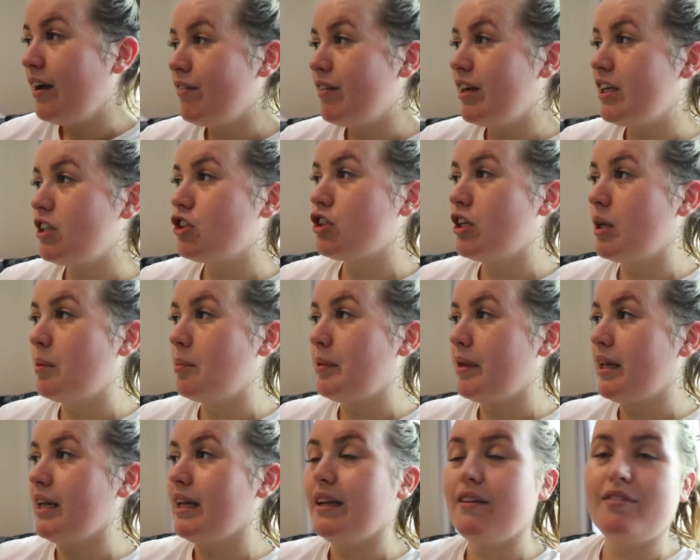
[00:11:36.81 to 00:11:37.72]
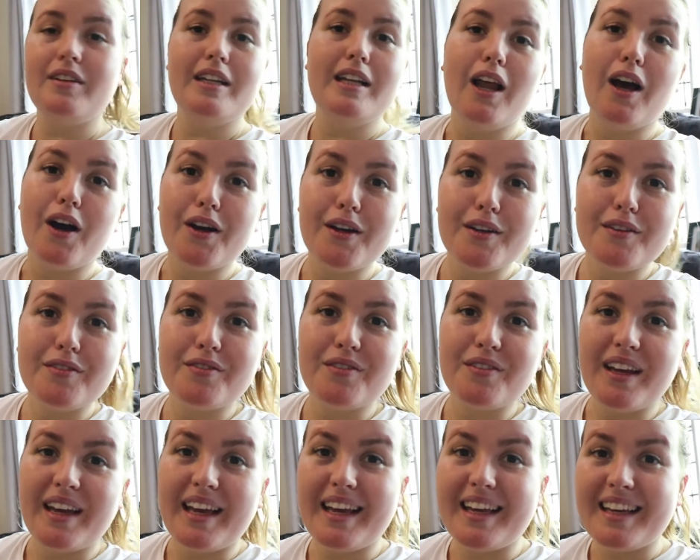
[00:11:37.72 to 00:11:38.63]
Literally been living life,
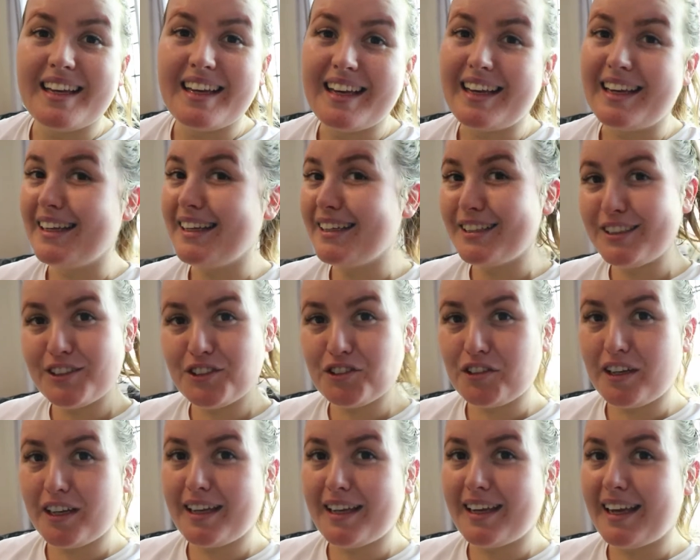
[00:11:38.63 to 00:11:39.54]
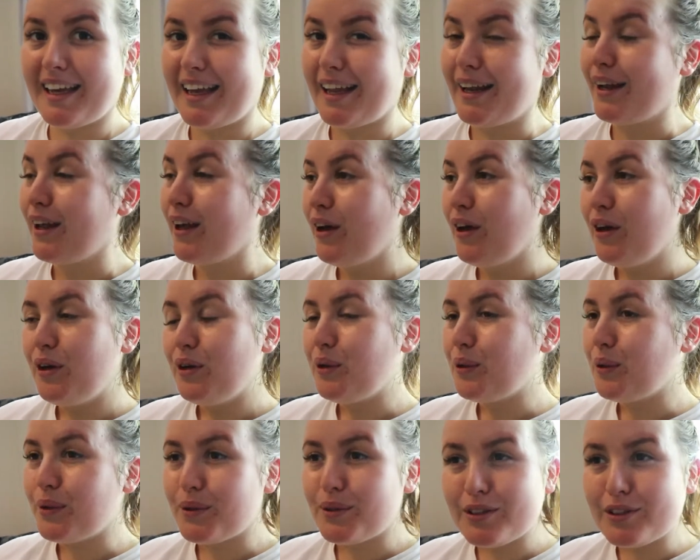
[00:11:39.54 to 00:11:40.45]
eating and drinking
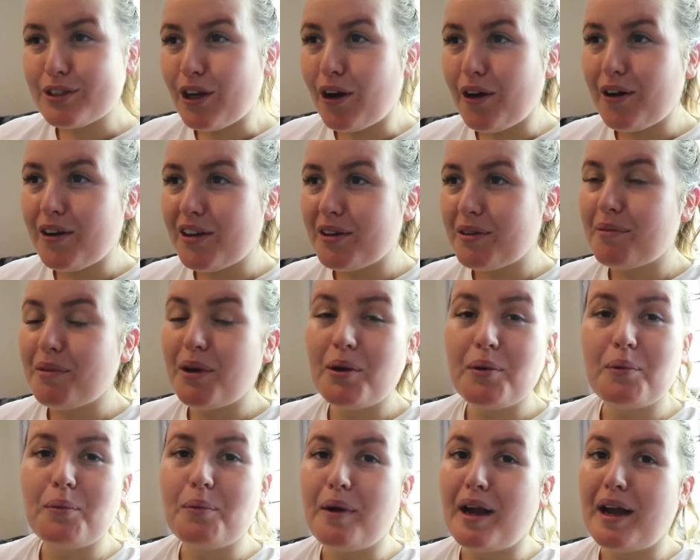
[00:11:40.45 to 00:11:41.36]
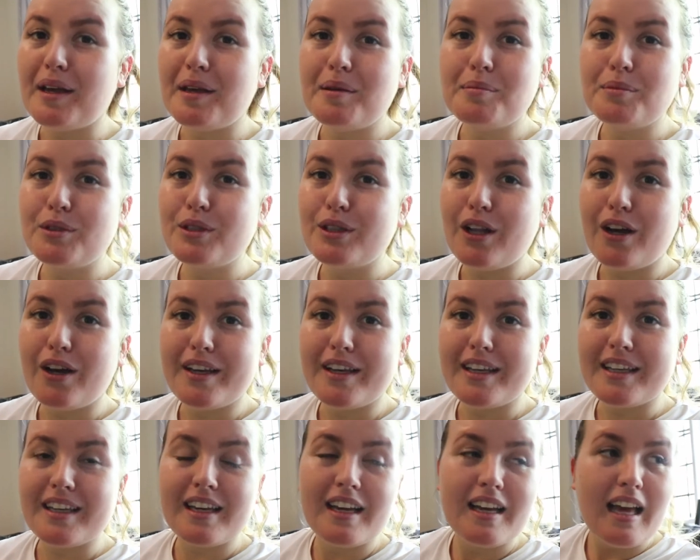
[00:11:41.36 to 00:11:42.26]
all the time, way more
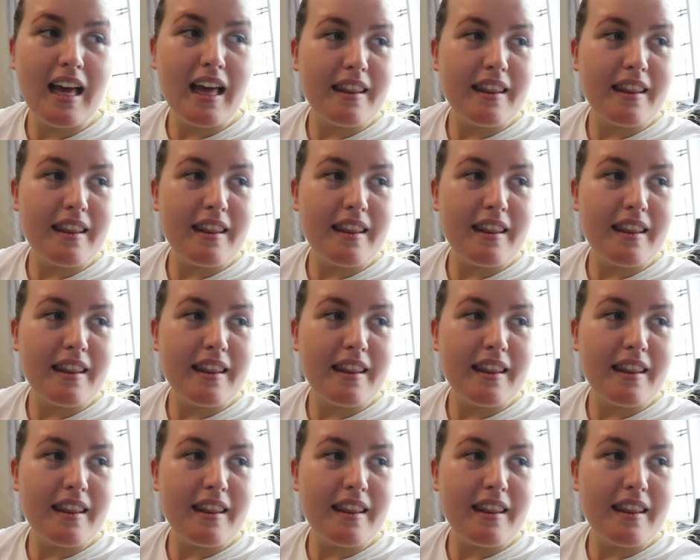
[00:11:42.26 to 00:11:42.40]
like.